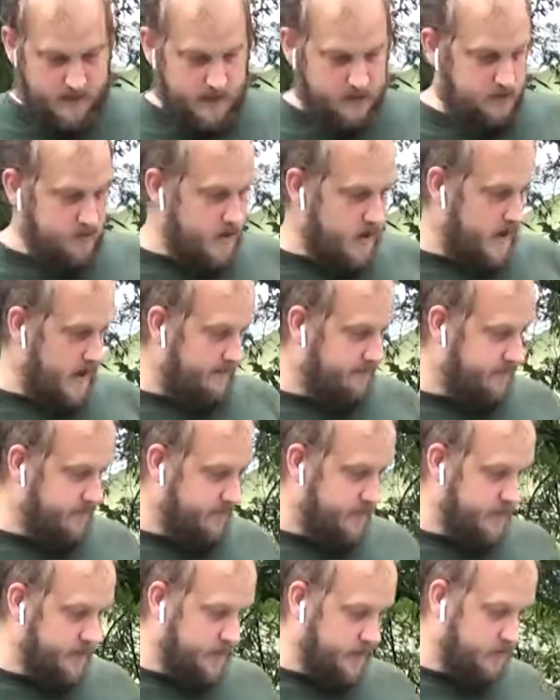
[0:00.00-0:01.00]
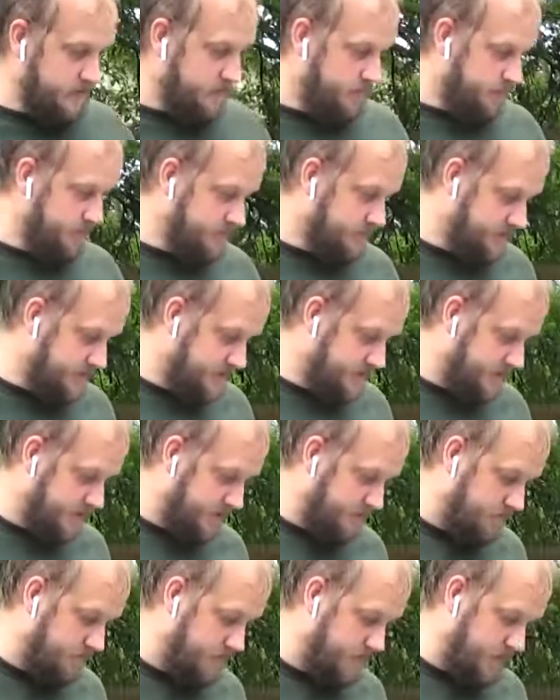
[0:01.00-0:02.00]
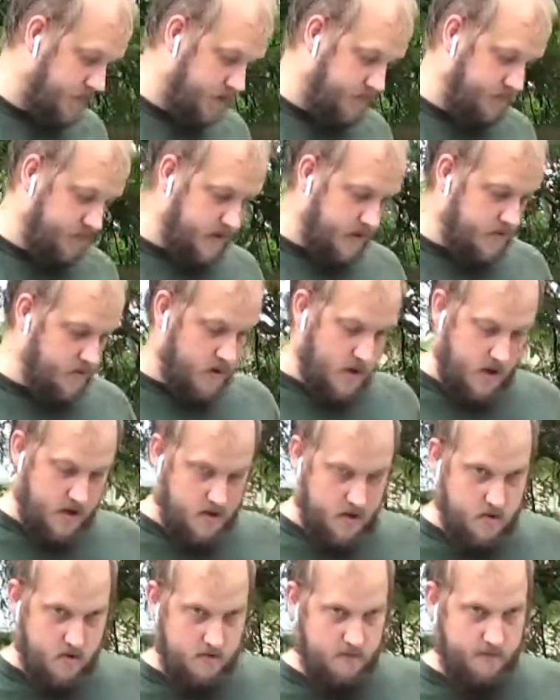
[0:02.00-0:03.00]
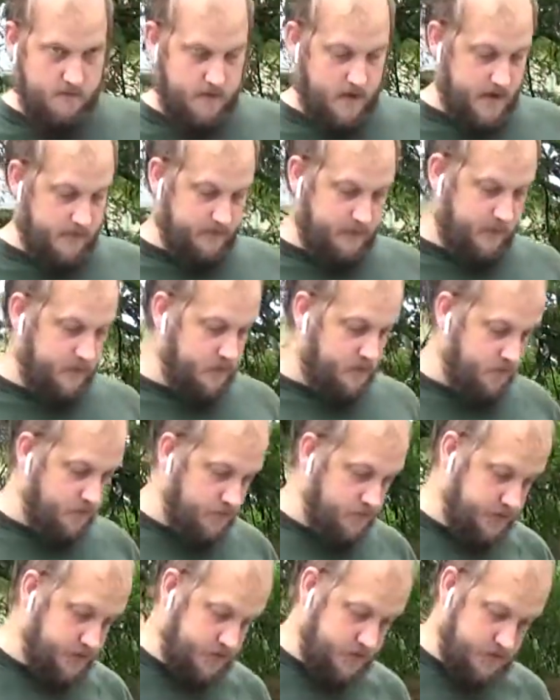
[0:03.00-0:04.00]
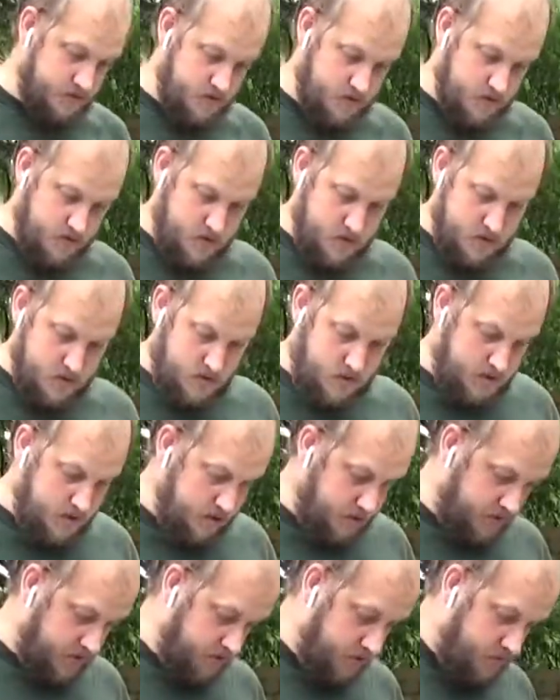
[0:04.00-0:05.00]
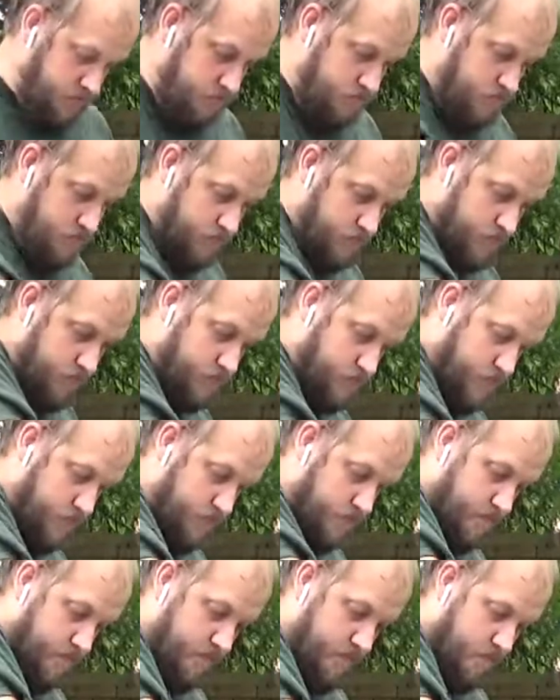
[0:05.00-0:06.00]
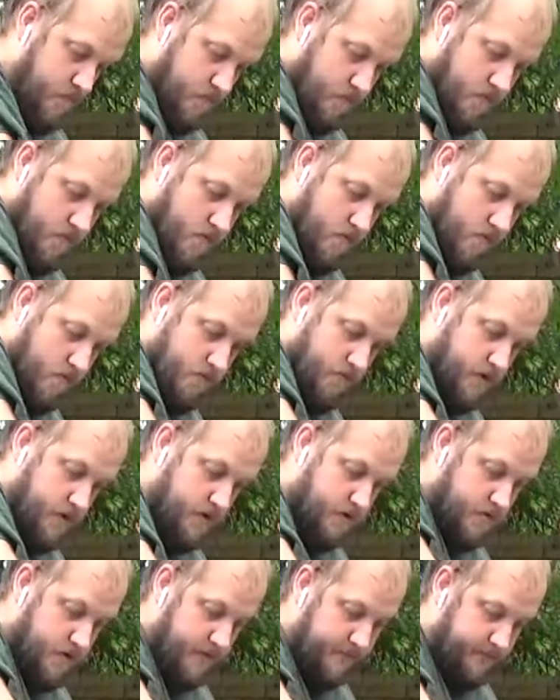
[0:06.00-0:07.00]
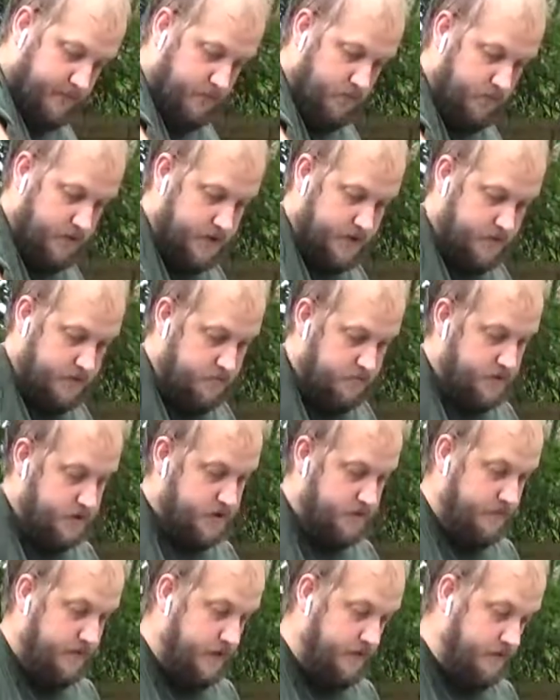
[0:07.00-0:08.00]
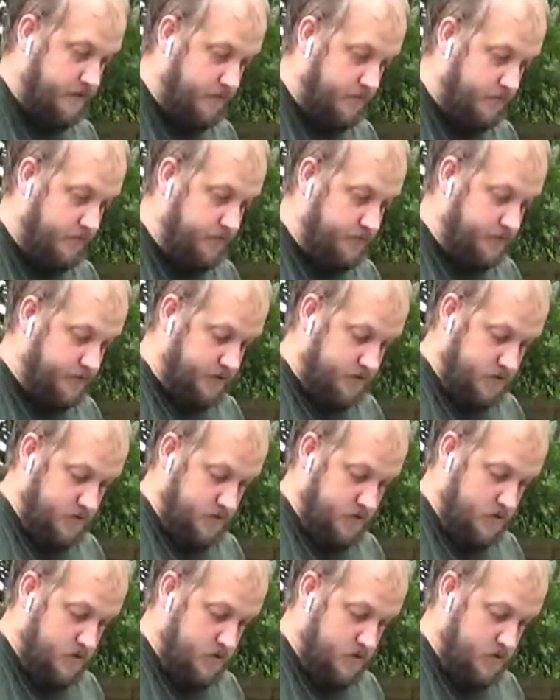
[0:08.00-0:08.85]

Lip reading: They do not have a very good root system. They are not known for having good roots, so we don't have to worry too much about their roots.